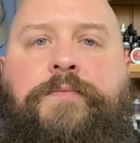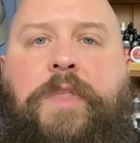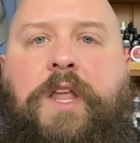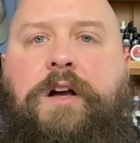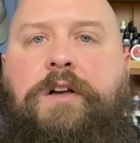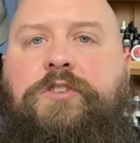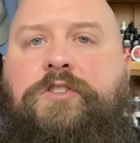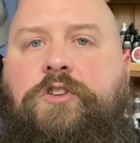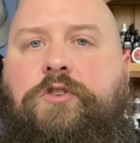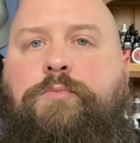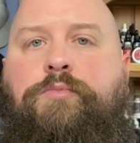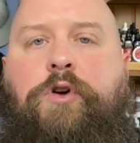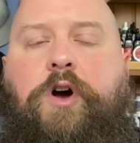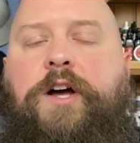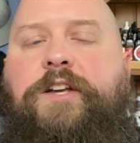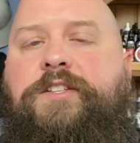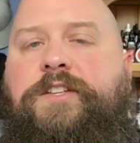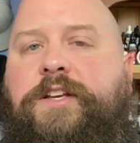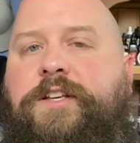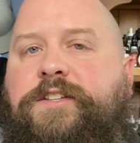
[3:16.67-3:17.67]
So
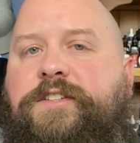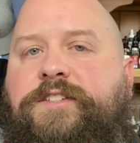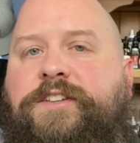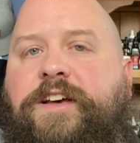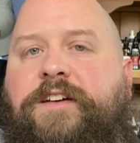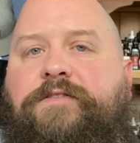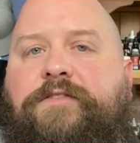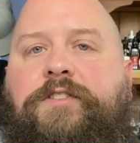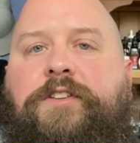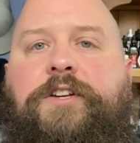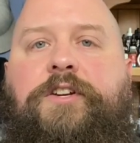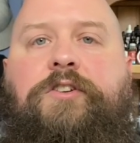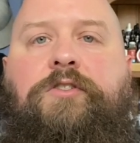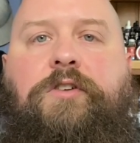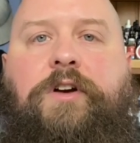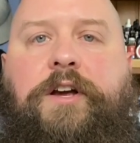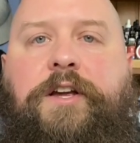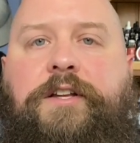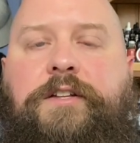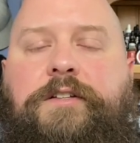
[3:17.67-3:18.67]
pricing is definitely
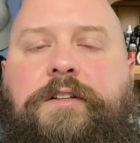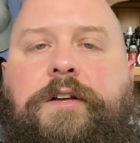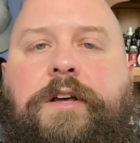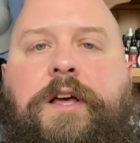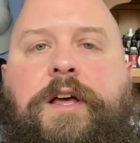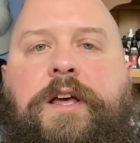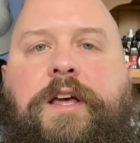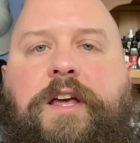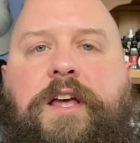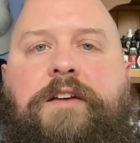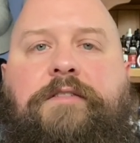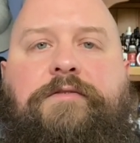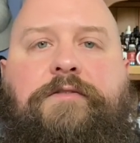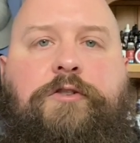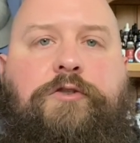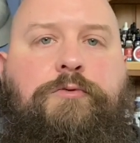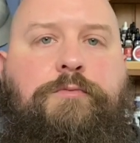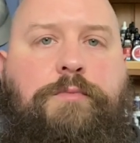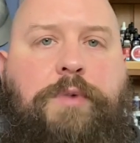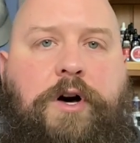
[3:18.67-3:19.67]
great if
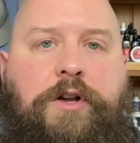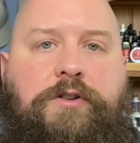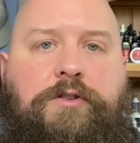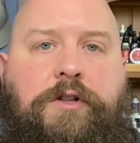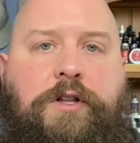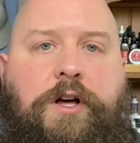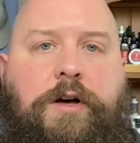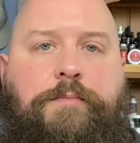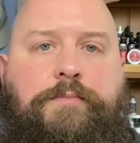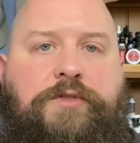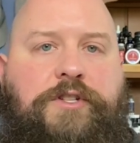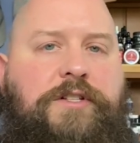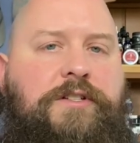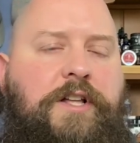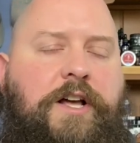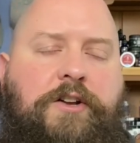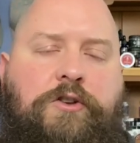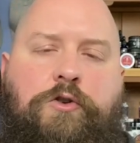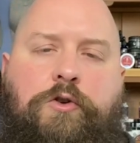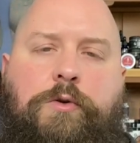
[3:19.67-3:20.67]
you bundle up, just
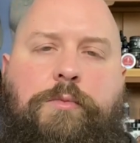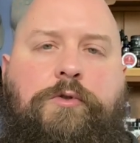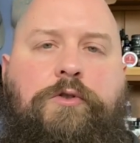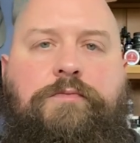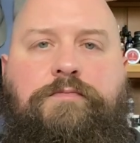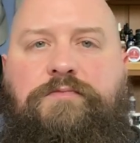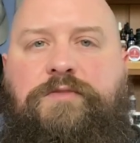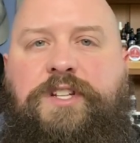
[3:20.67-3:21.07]
like normal.